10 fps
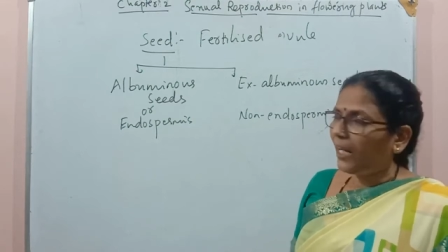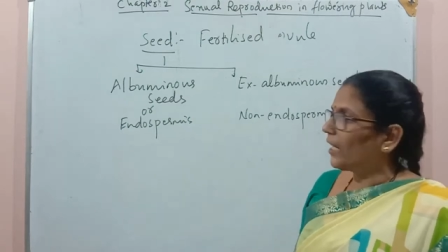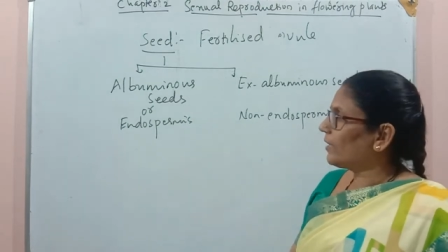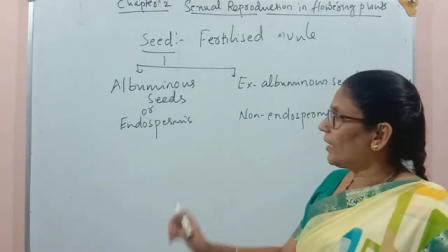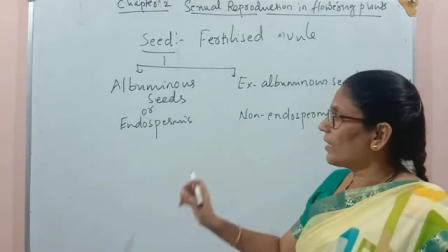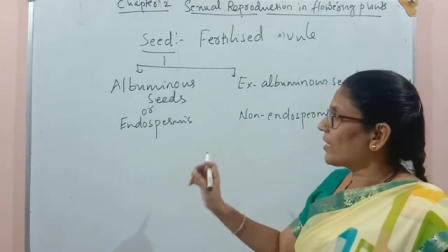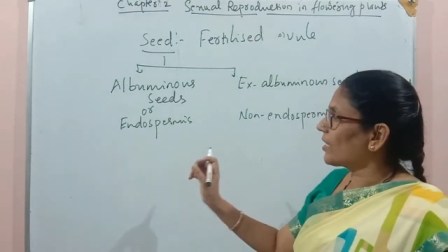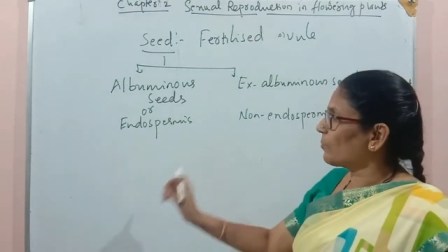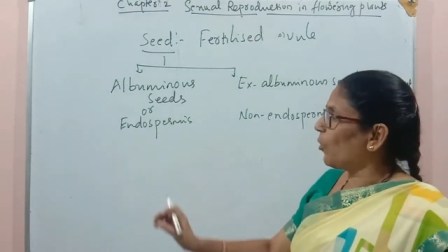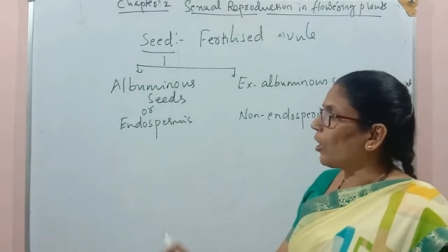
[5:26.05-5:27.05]
and there is
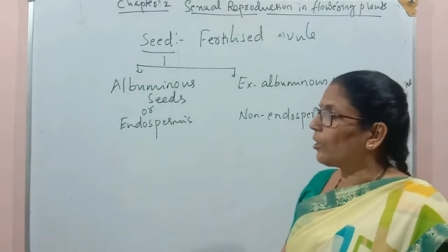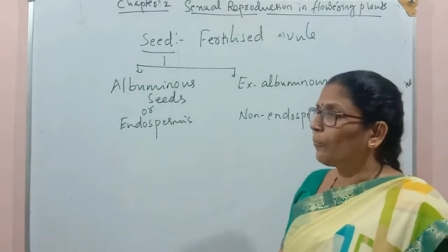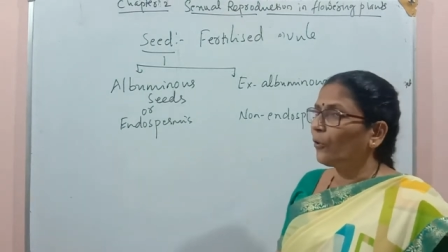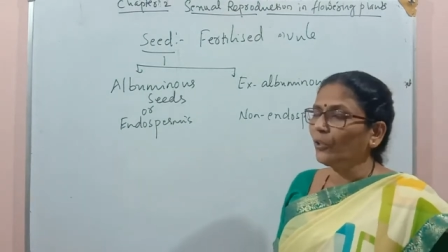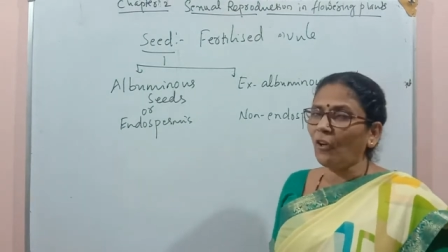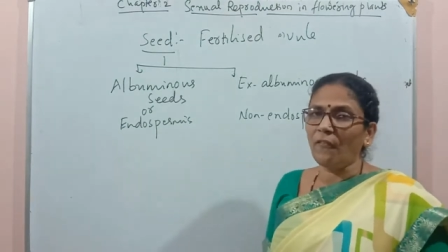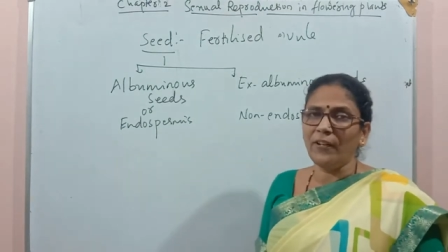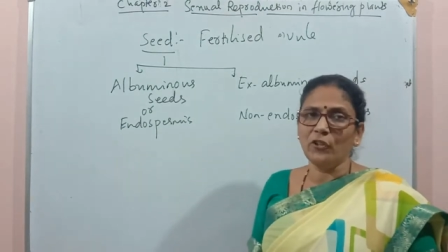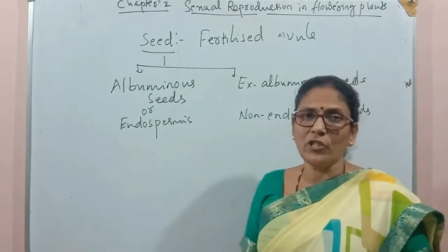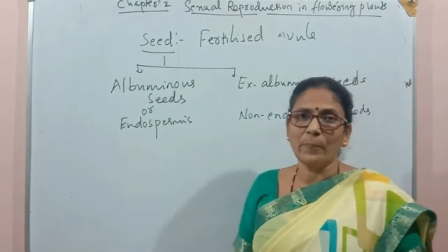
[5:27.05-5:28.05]
a small amount of
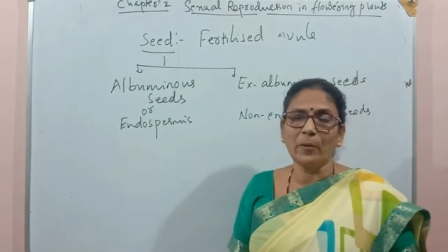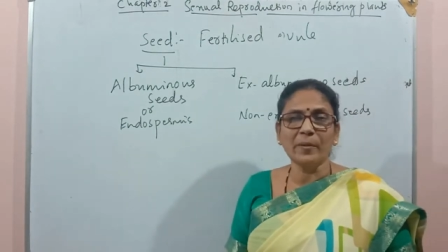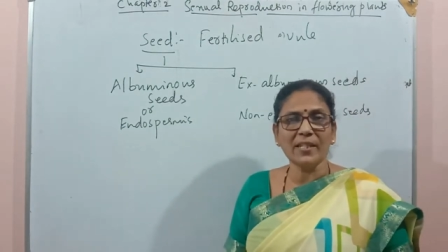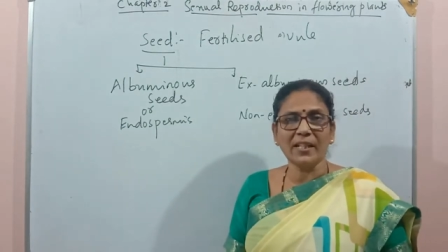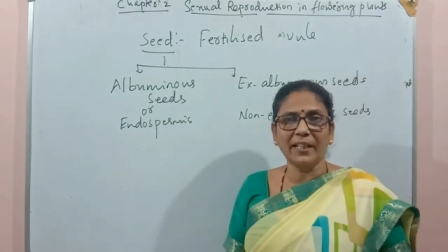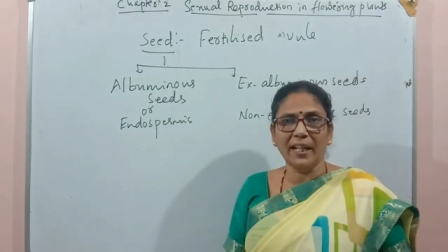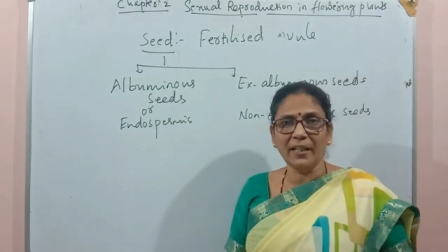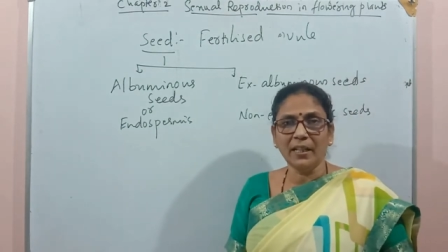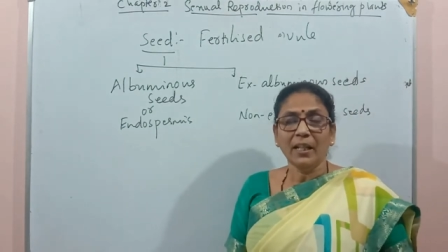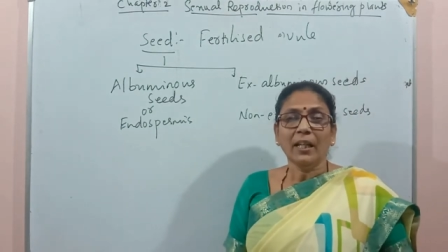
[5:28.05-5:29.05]
endosperm is
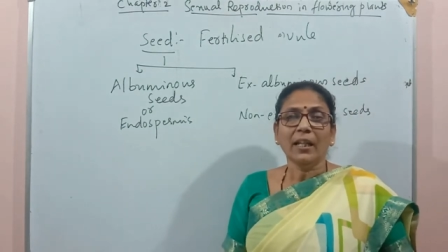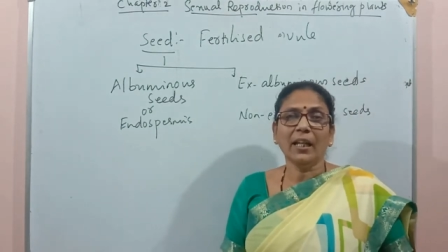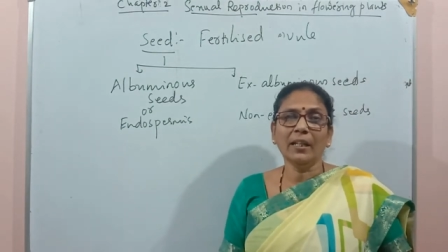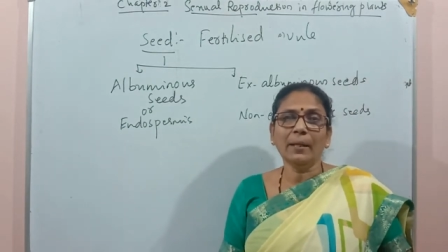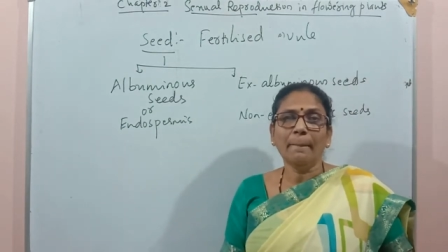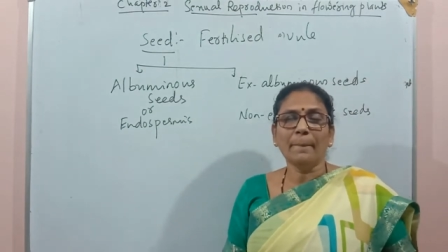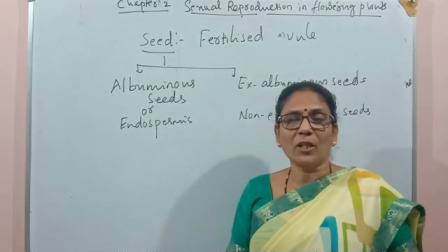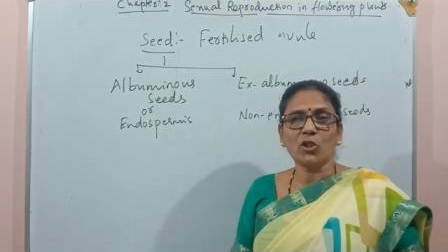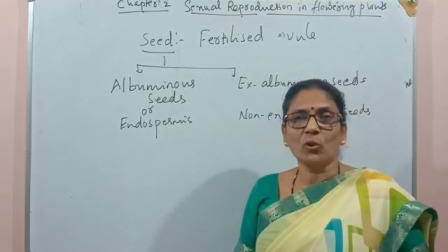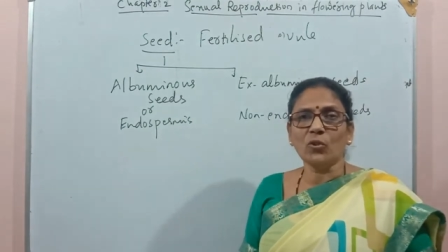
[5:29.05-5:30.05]
retained in
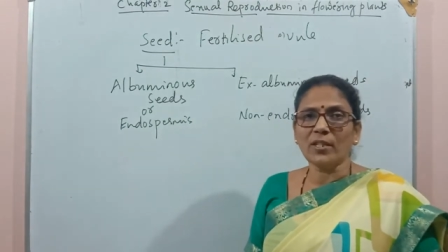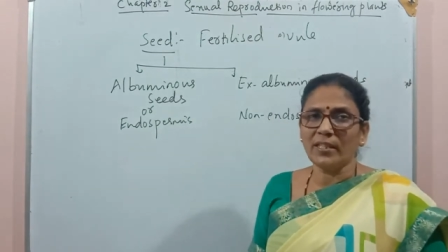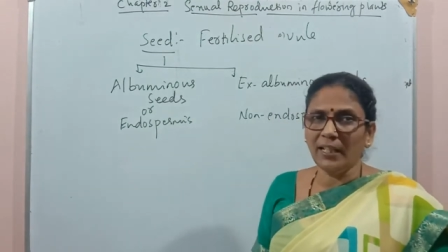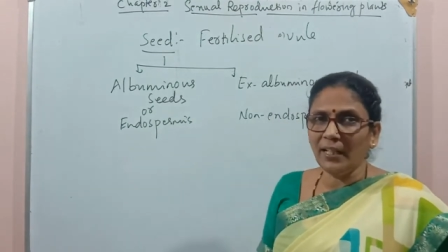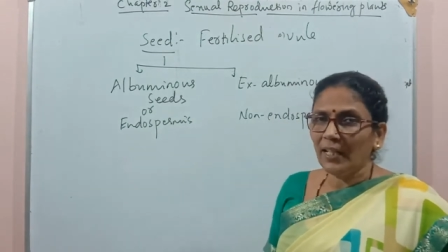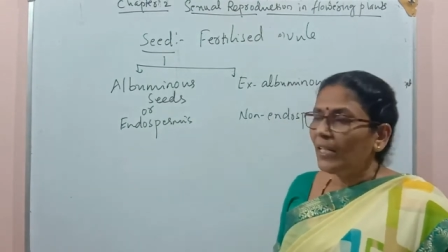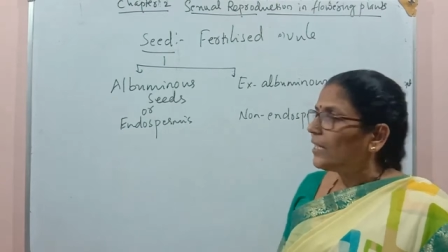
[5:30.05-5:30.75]
mature seed.